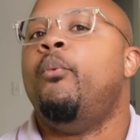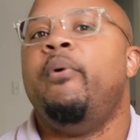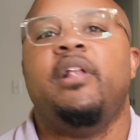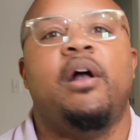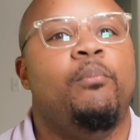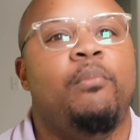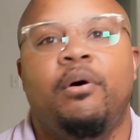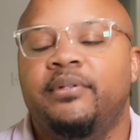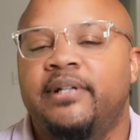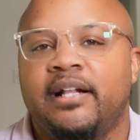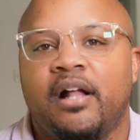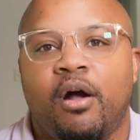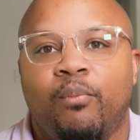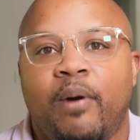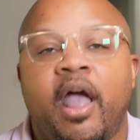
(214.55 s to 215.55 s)
We don't want
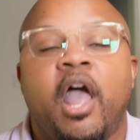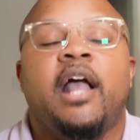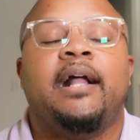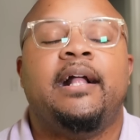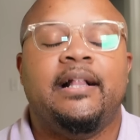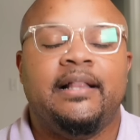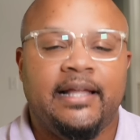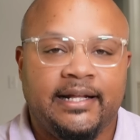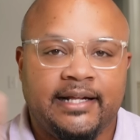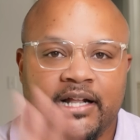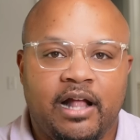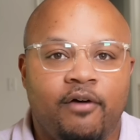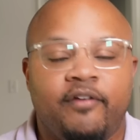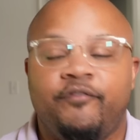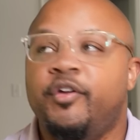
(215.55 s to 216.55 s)
that, all right? Clean it
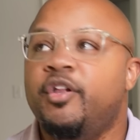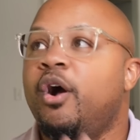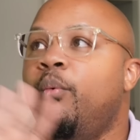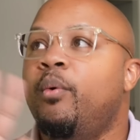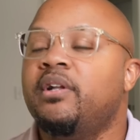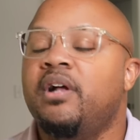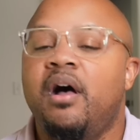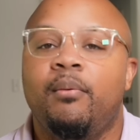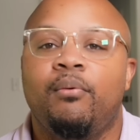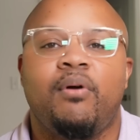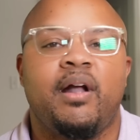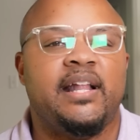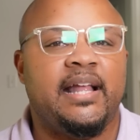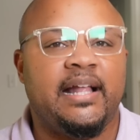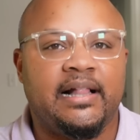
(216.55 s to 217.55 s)
off. If you don't want to
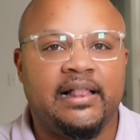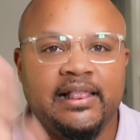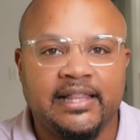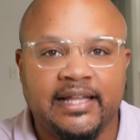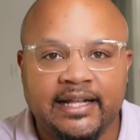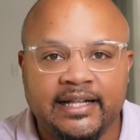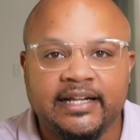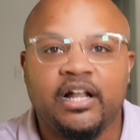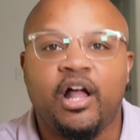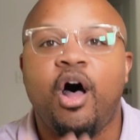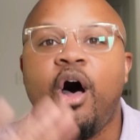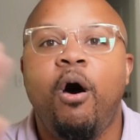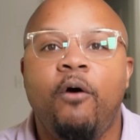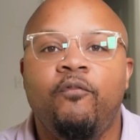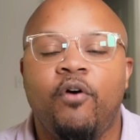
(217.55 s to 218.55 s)
upgrade it, clean it
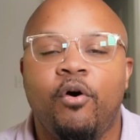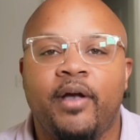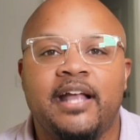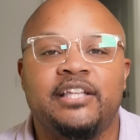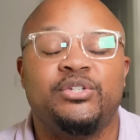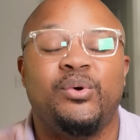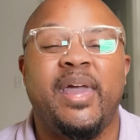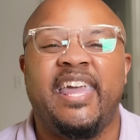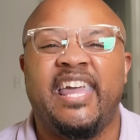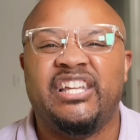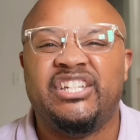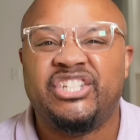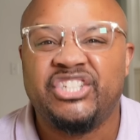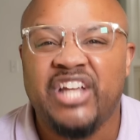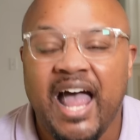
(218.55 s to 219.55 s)
off, okay? So it
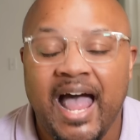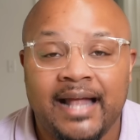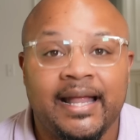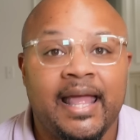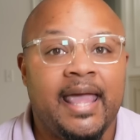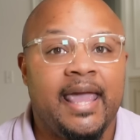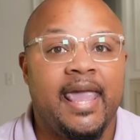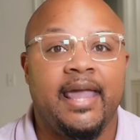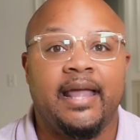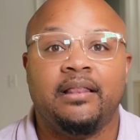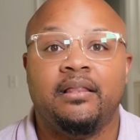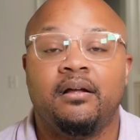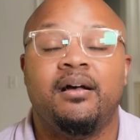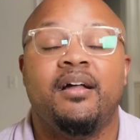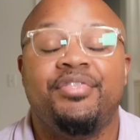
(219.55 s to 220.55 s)
can shine, it
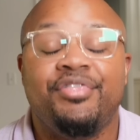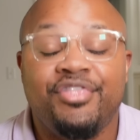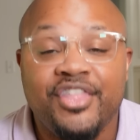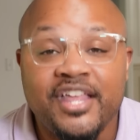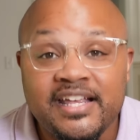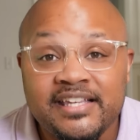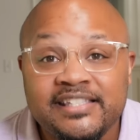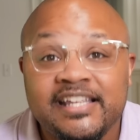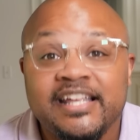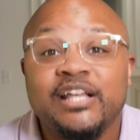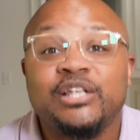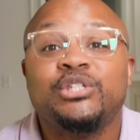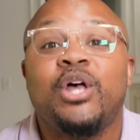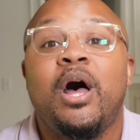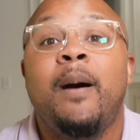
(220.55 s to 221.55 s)
can look good. This
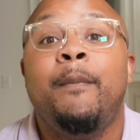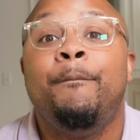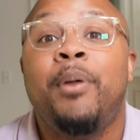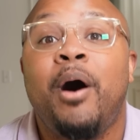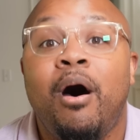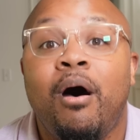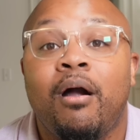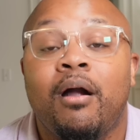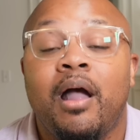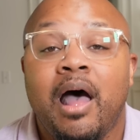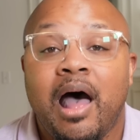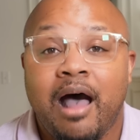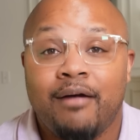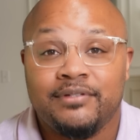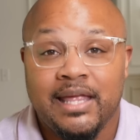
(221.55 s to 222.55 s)
is a part
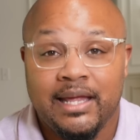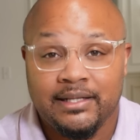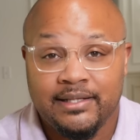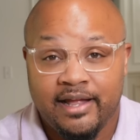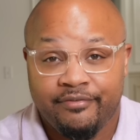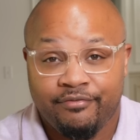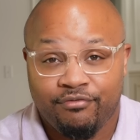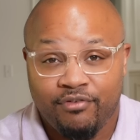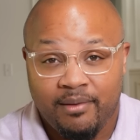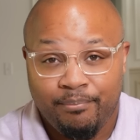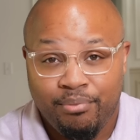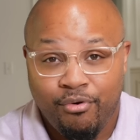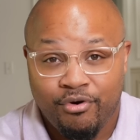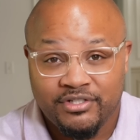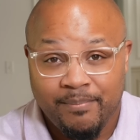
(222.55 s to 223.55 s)
of taking that front
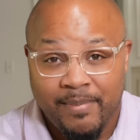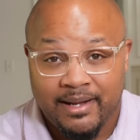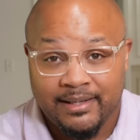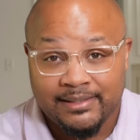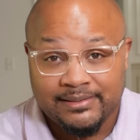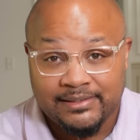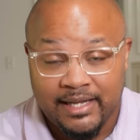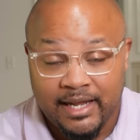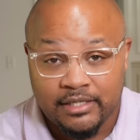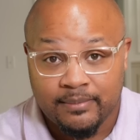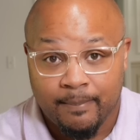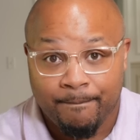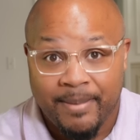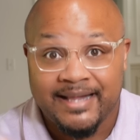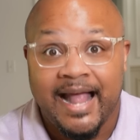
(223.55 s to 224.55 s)
porch and making it says,
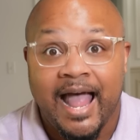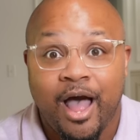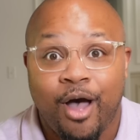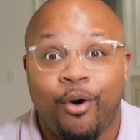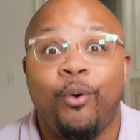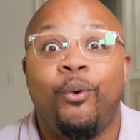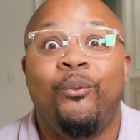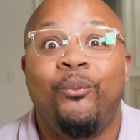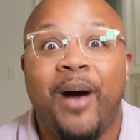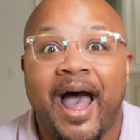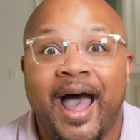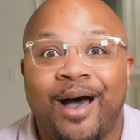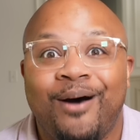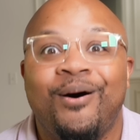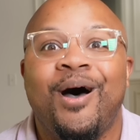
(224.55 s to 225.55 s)
badao,
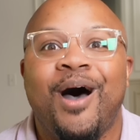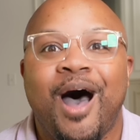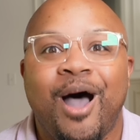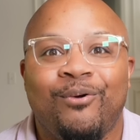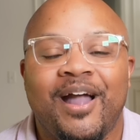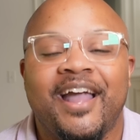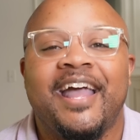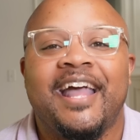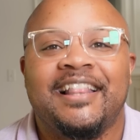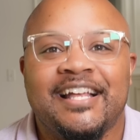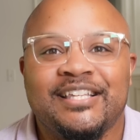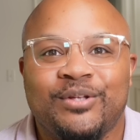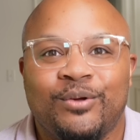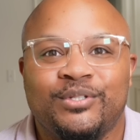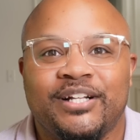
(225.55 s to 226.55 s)
wow. All right,
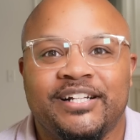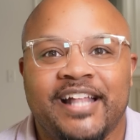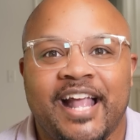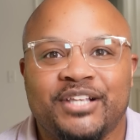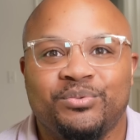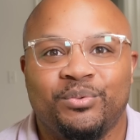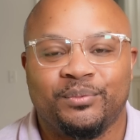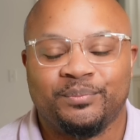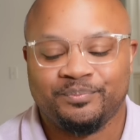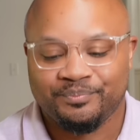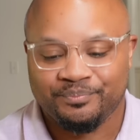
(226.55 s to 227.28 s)
let's go to the next one.